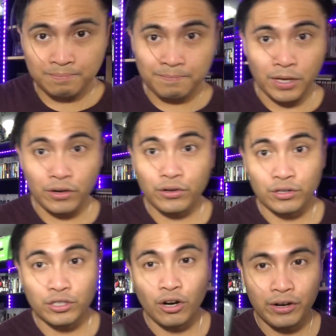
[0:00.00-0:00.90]

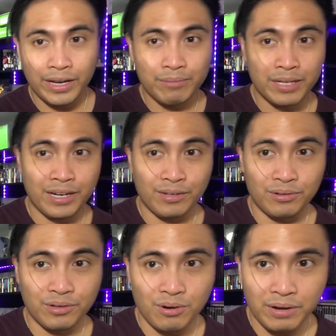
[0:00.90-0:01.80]
Another Atari game that I
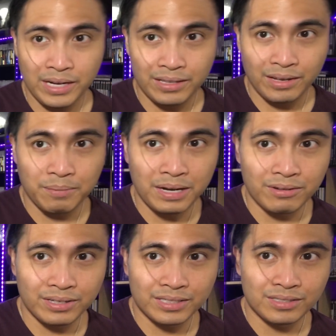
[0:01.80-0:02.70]
don't know anything
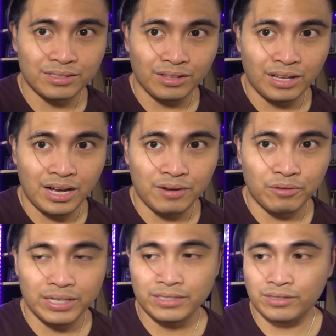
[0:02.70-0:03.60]
about is Slot
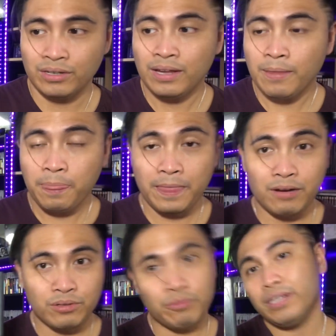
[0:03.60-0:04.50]
Racer.
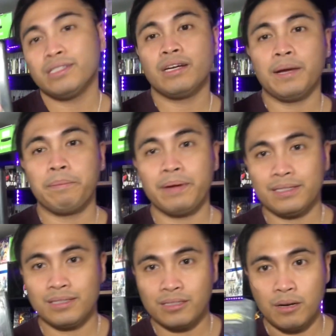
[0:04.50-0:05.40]
Now, the reason I picked
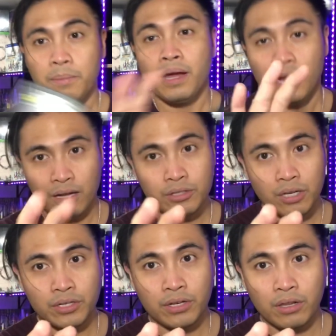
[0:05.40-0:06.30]
this up, I'll
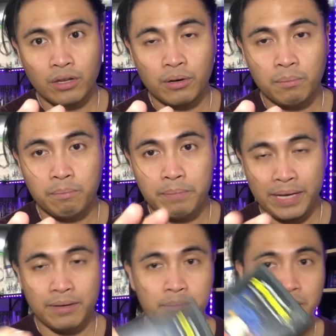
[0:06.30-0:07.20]
tell you in a little
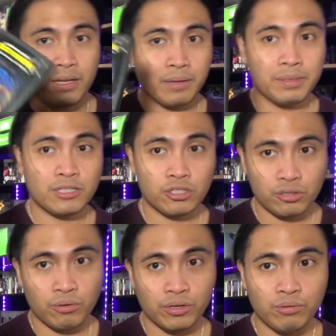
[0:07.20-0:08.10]
bit, but let me just
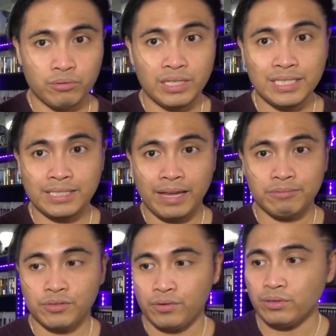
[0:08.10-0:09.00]
show you these
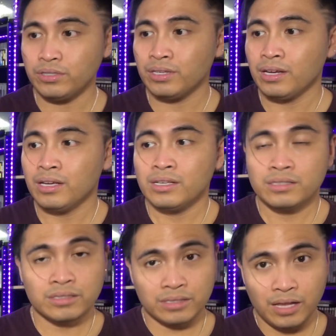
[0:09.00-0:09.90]
games first.
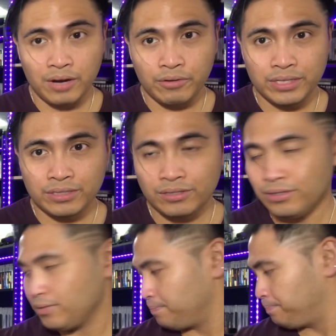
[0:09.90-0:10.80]
Slot Racers.